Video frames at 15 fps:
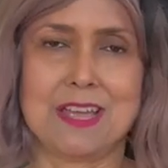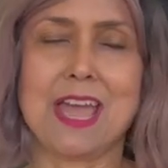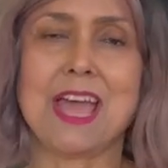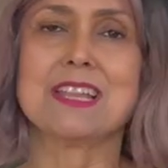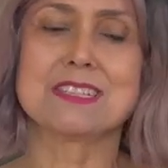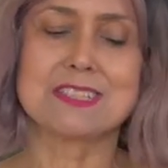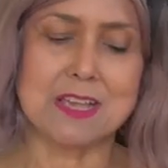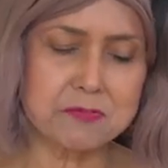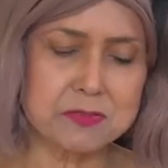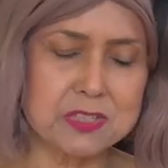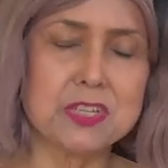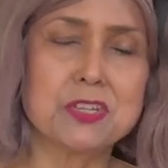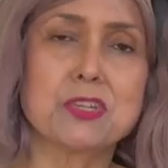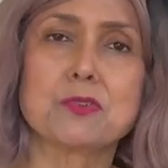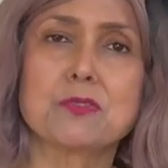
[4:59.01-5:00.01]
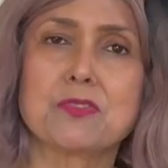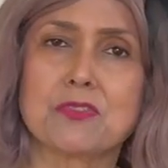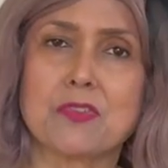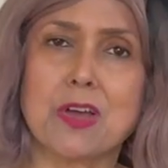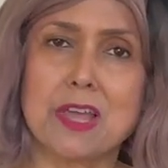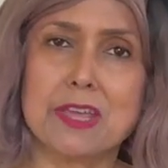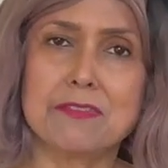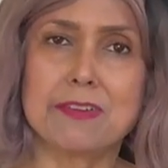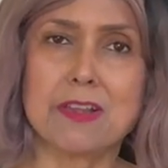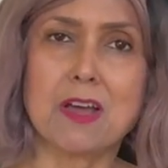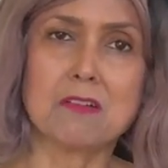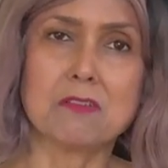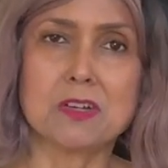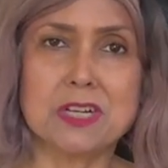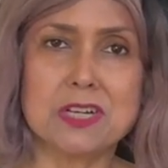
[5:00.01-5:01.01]
and substitute dry
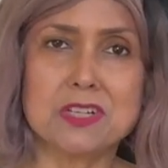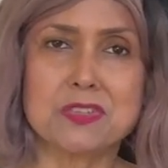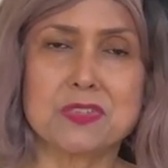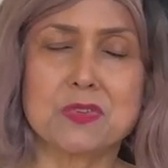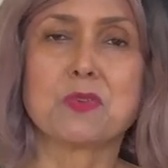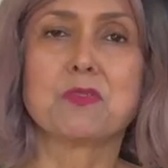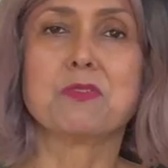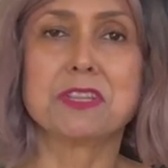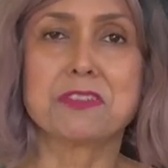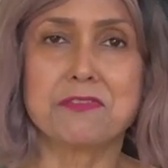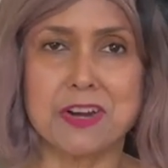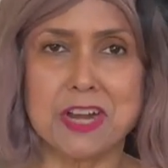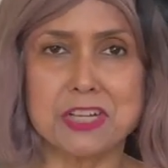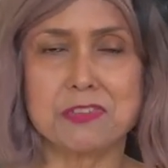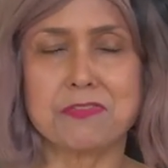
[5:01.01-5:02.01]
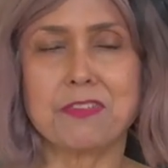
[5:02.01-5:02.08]
flowers with fresh